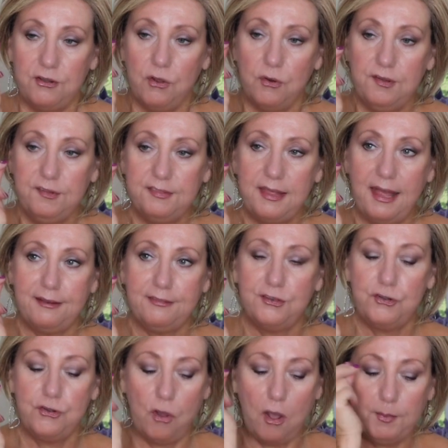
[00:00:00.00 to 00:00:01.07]
noticed that
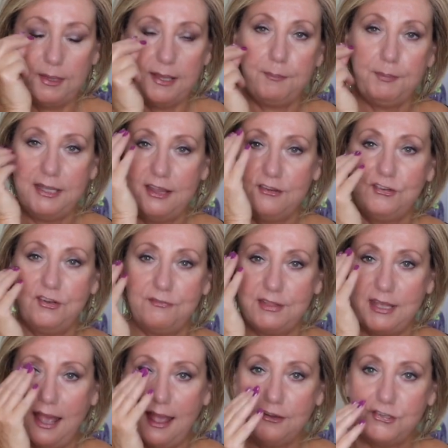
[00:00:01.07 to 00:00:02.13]
the normal application of
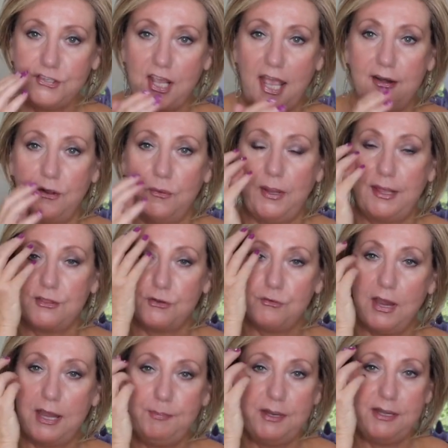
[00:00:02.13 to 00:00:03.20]
the eyeshadow and the
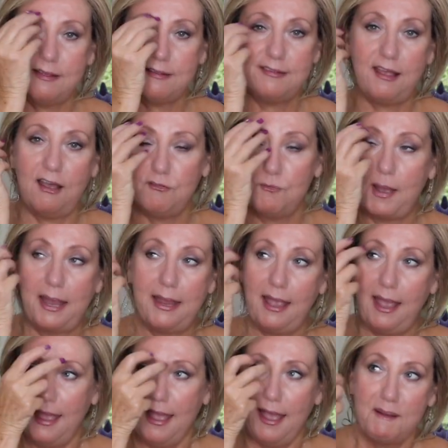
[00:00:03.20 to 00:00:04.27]
crepiness of
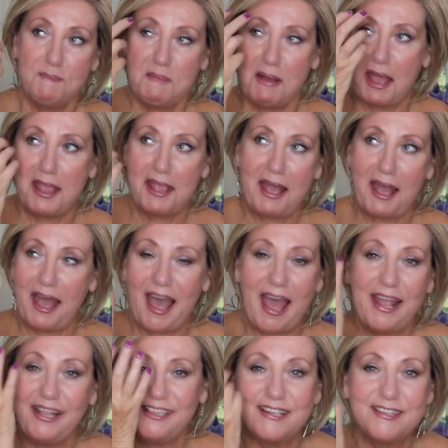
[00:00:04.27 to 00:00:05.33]
my, my
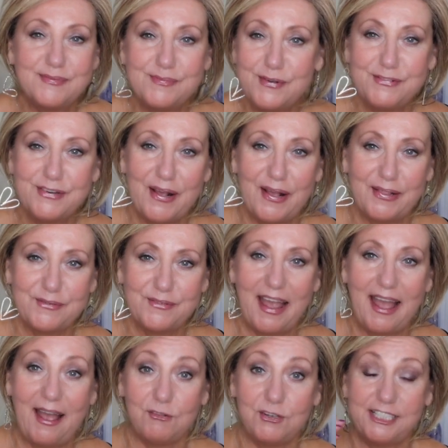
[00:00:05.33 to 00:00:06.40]
eyelids moving all
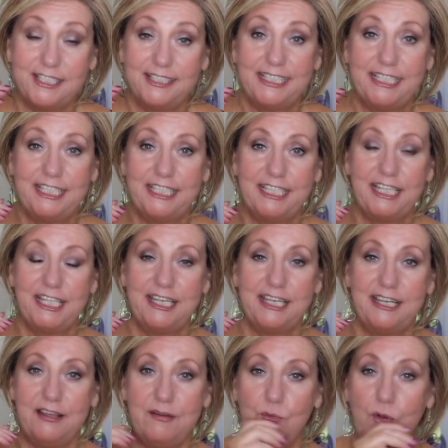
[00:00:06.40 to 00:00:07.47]
around
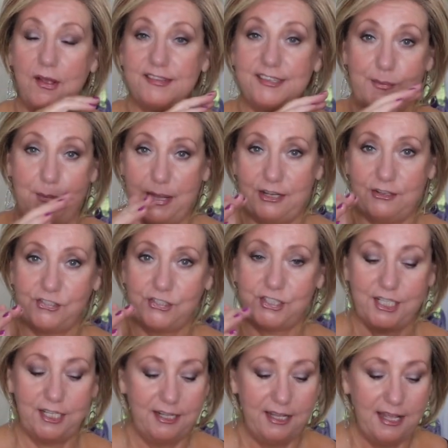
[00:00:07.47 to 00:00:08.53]
was diminished